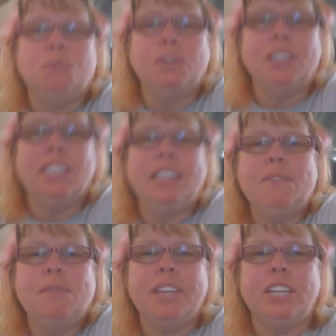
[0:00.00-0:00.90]

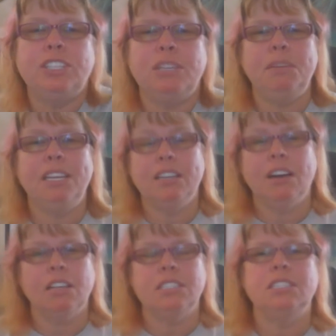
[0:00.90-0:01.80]
really it should be the
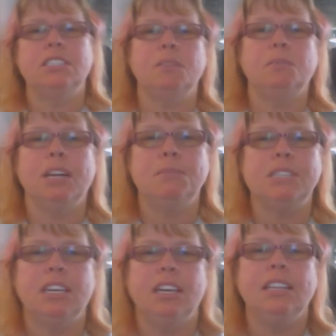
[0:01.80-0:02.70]
content of what I'm
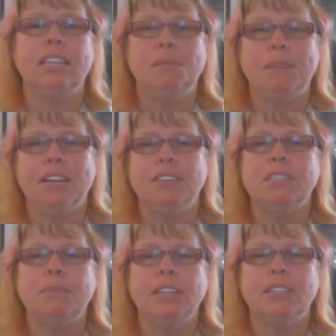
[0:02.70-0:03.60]
saying that
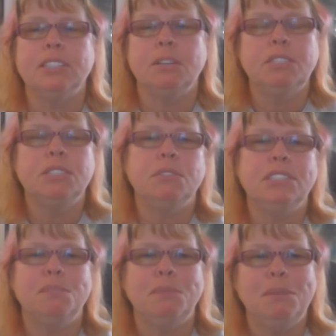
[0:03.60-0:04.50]
matters, but there's always
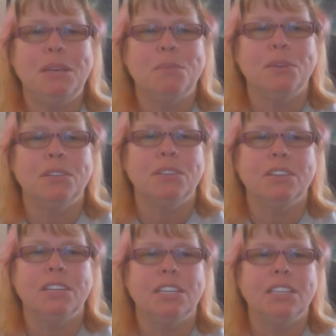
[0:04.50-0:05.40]
going to be people that are
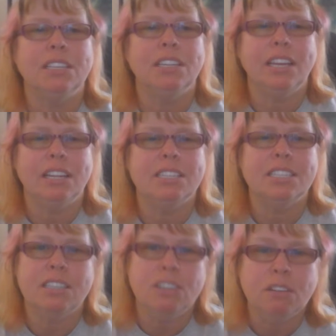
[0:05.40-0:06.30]
looking
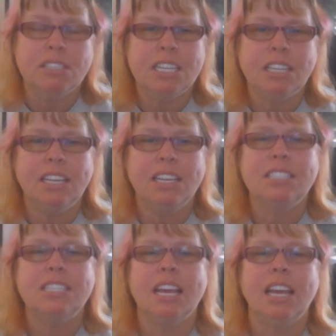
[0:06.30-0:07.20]
and noticing
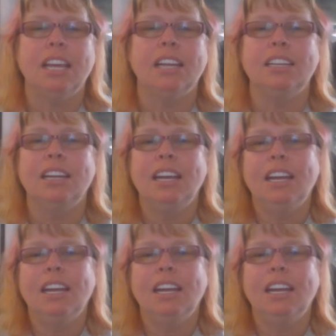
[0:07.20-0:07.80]
things, and